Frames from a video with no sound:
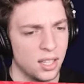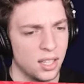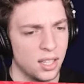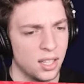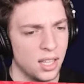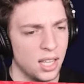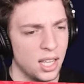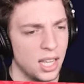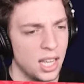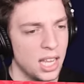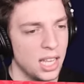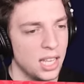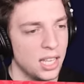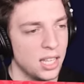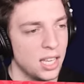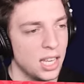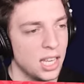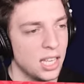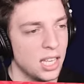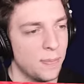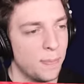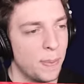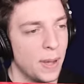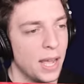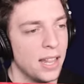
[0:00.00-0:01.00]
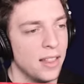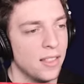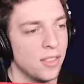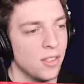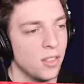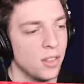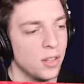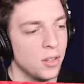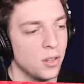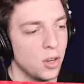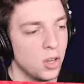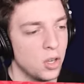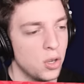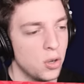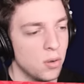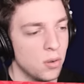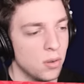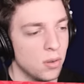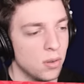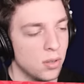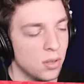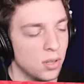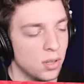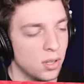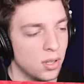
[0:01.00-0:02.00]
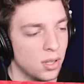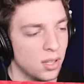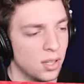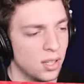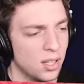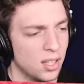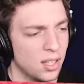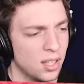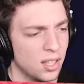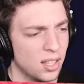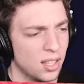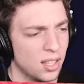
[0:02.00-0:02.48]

Dude, it's it, so hard. It depends on, no, you... can only do it